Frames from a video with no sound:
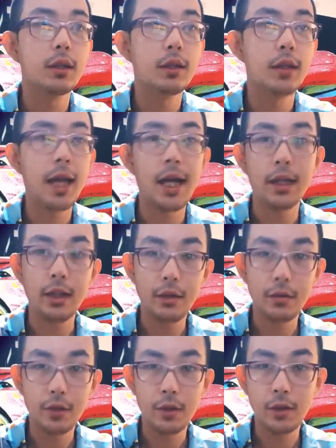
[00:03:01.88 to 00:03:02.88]

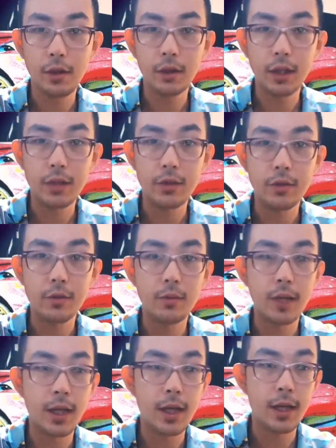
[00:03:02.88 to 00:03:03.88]
active in the classroom.
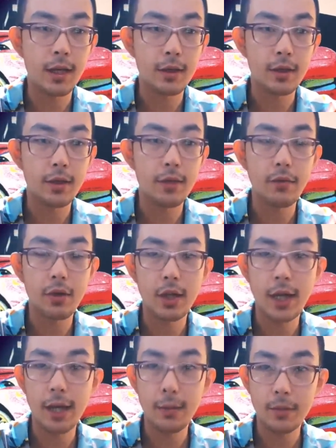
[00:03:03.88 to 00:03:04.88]
And if it
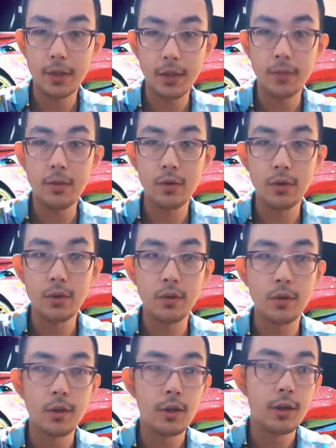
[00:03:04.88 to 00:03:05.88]
helps them
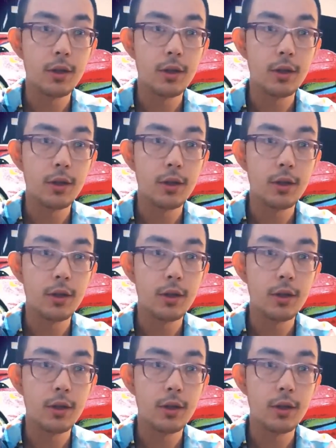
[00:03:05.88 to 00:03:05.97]
to